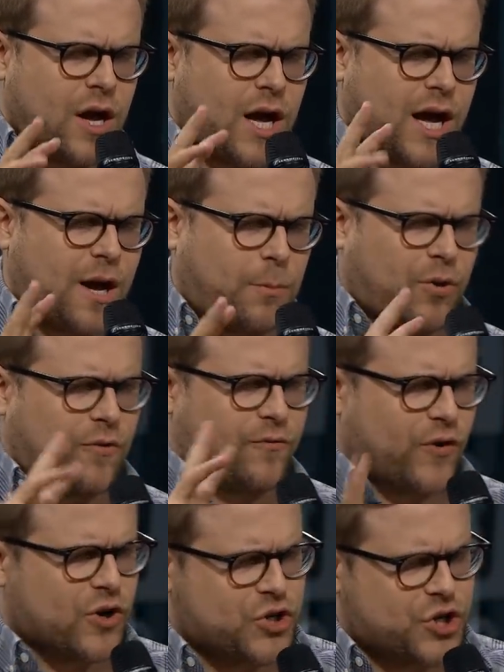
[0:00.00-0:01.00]
uh,
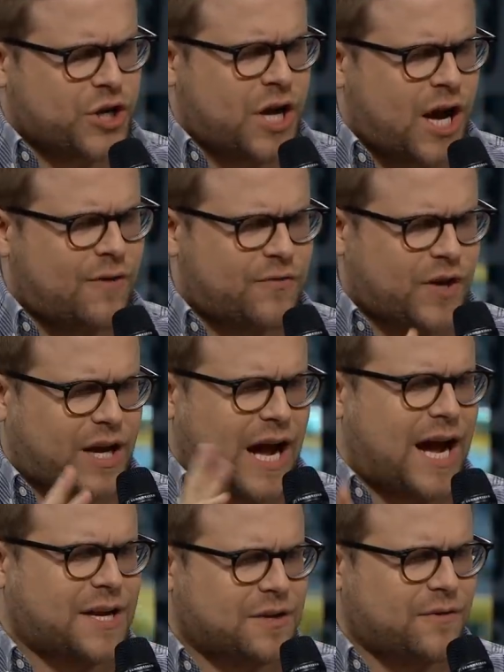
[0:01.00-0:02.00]
perversion of the
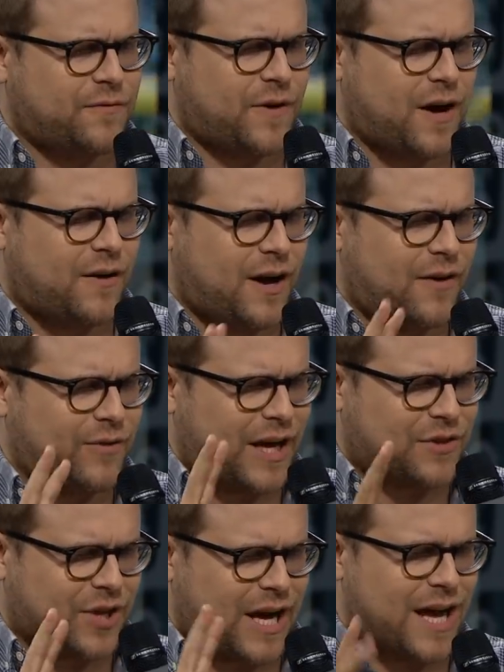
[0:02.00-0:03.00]
kind of, uh, of
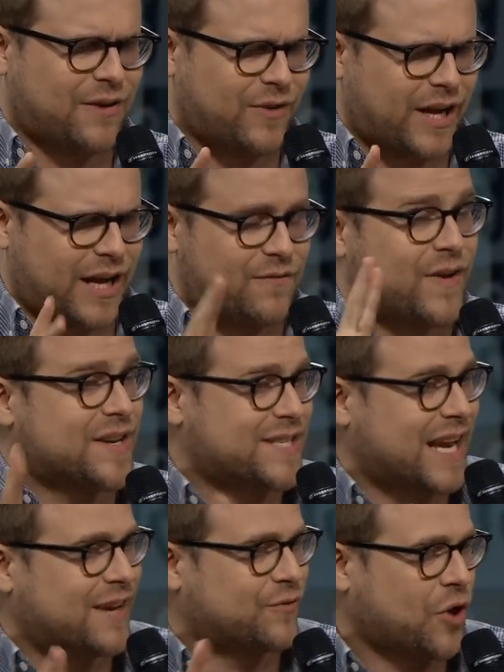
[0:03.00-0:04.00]
like the kind of like
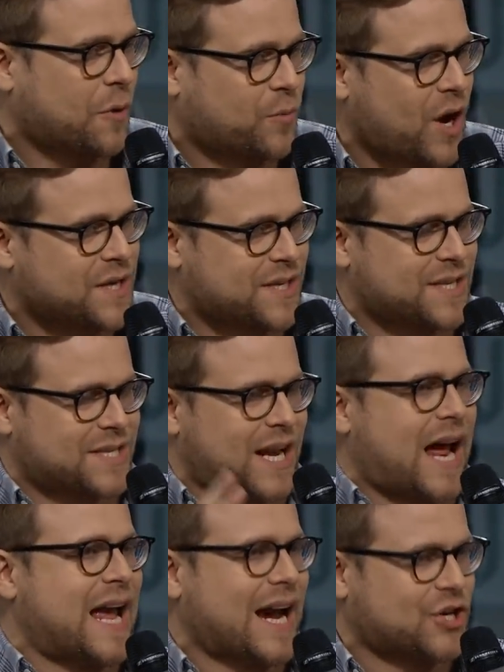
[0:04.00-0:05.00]
investigative thought process that
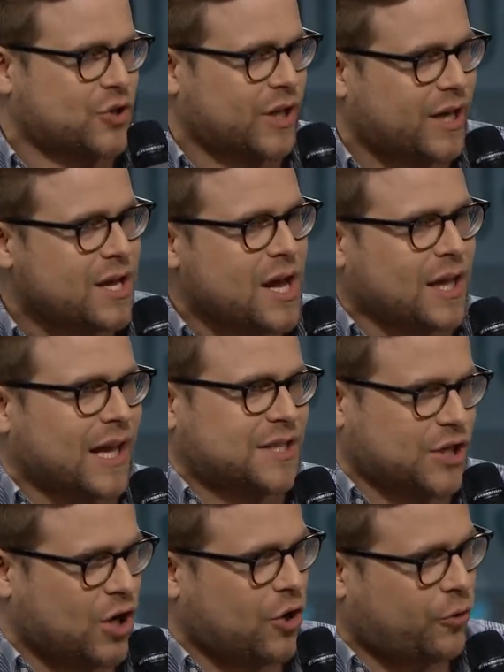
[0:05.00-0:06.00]
I actually like
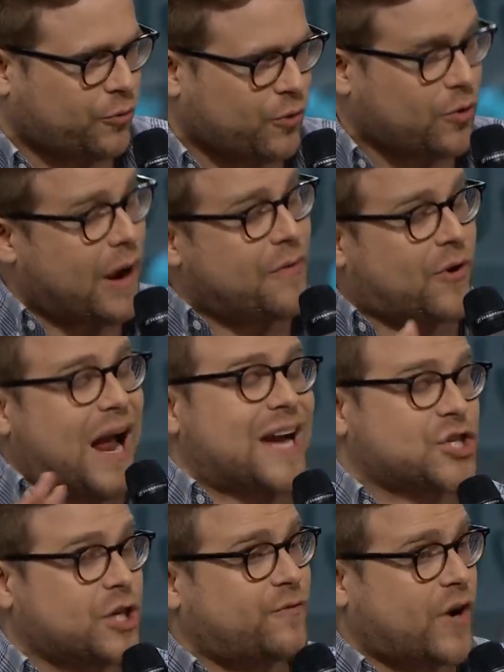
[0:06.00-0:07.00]
to go through. And they're
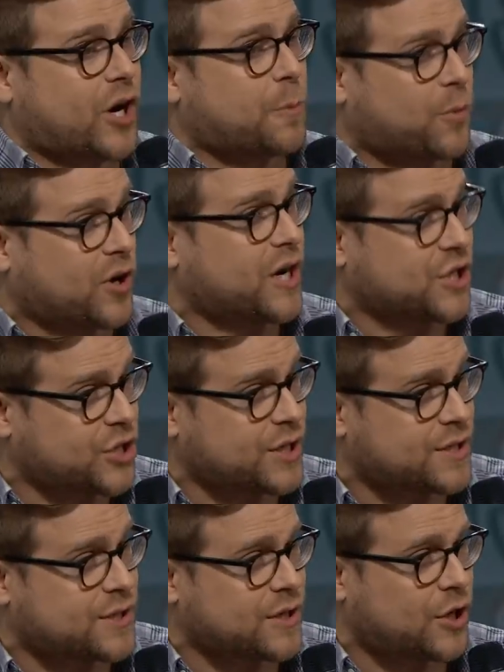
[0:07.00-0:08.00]
actually very
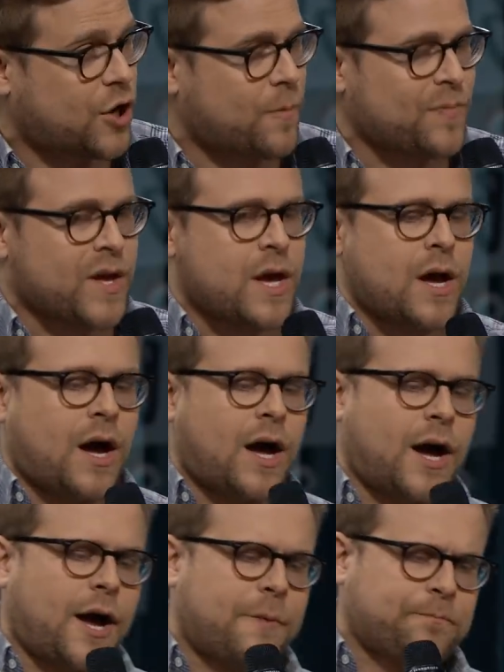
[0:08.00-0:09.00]
pernicious, you know?
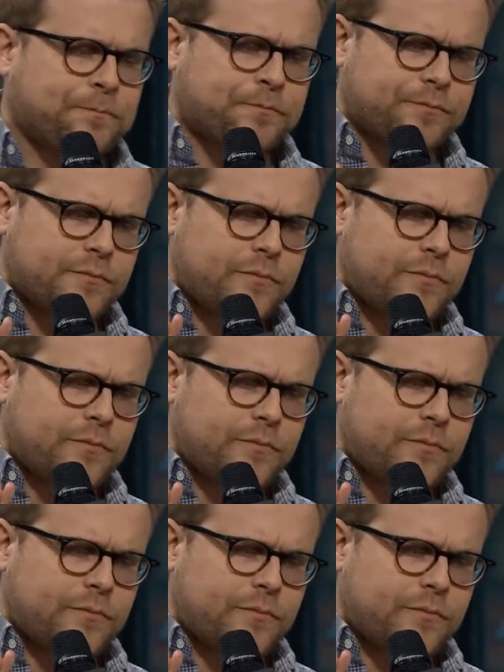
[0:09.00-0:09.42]
Um,